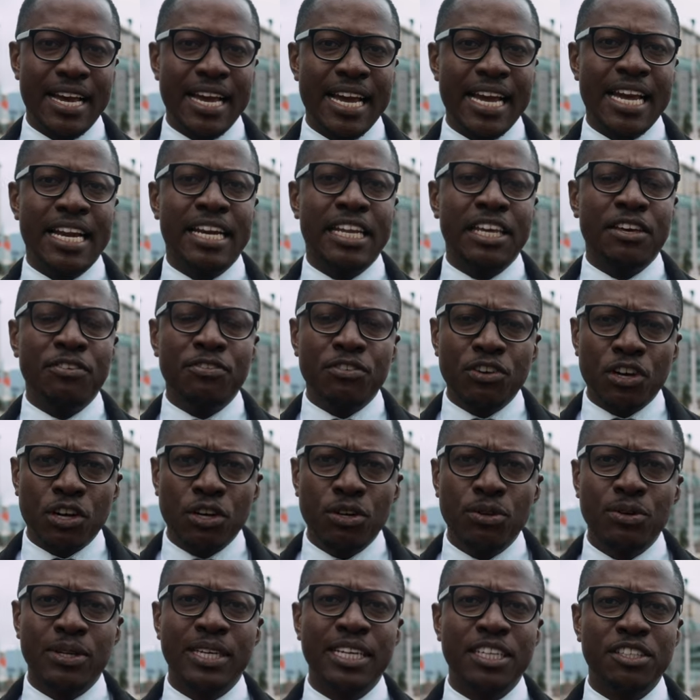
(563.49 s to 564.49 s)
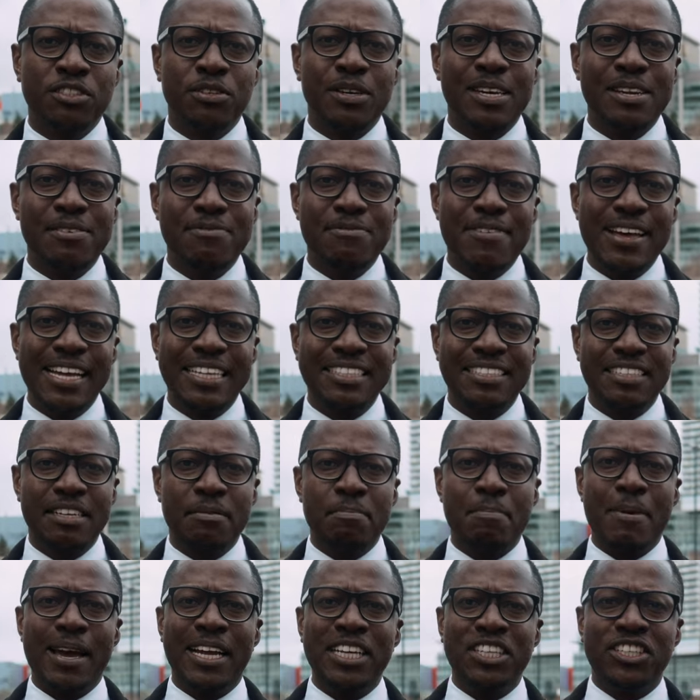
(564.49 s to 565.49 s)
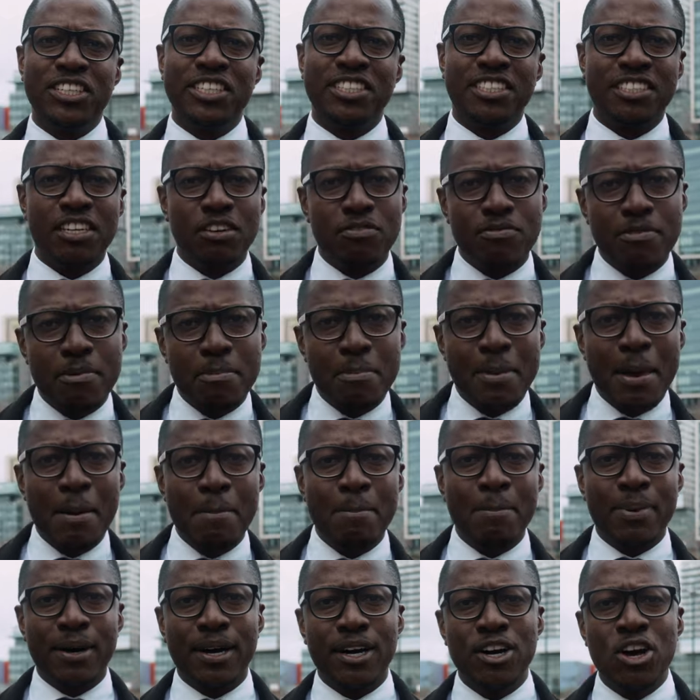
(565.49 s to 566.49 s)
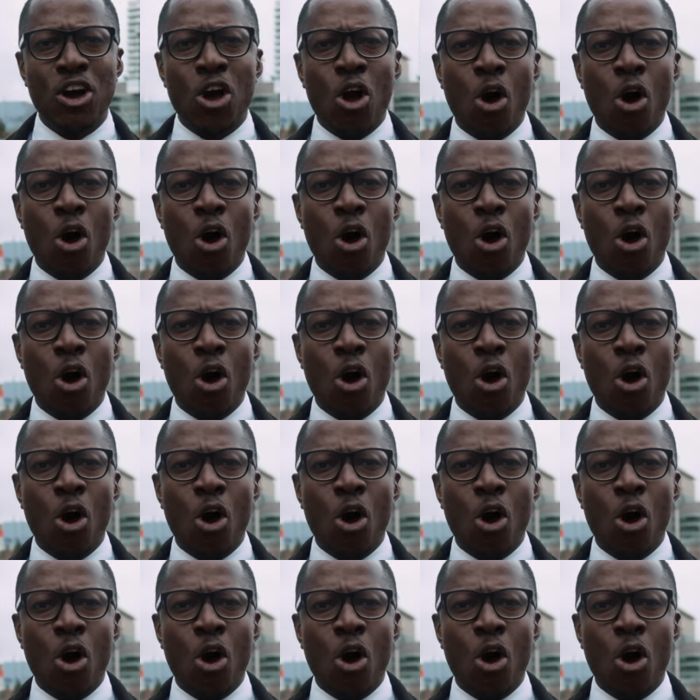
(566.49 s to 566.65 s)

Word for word: And if you're looking to invest in Manchester, remember,